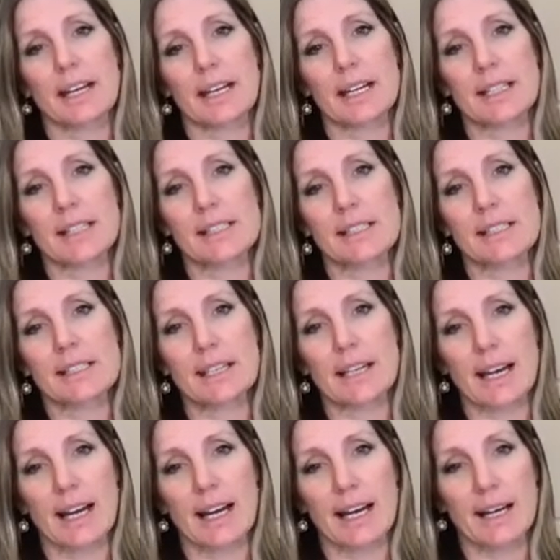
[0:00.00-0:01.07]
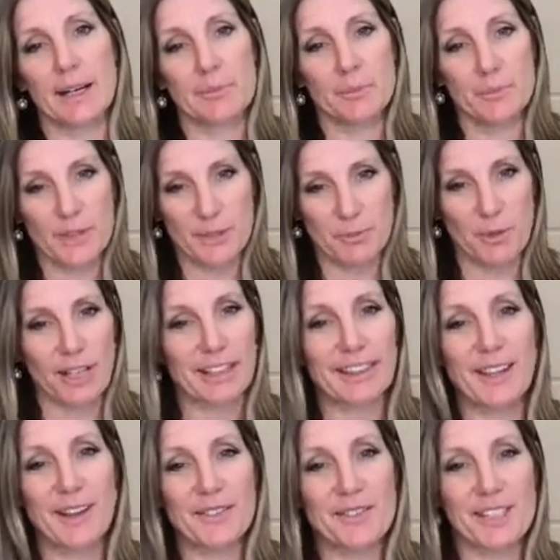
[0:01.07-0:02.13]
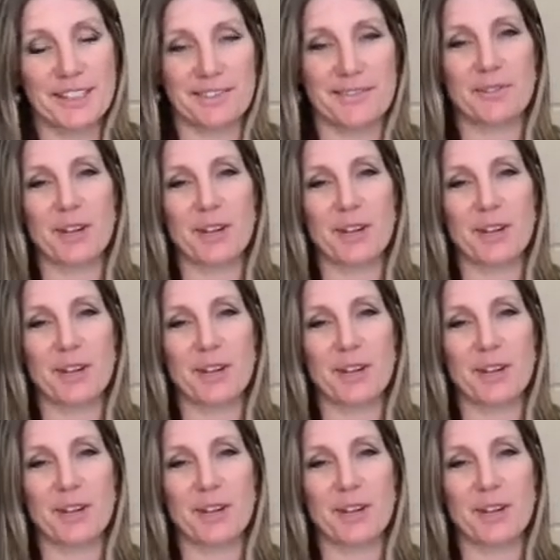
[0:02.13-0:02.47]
And I'd love to.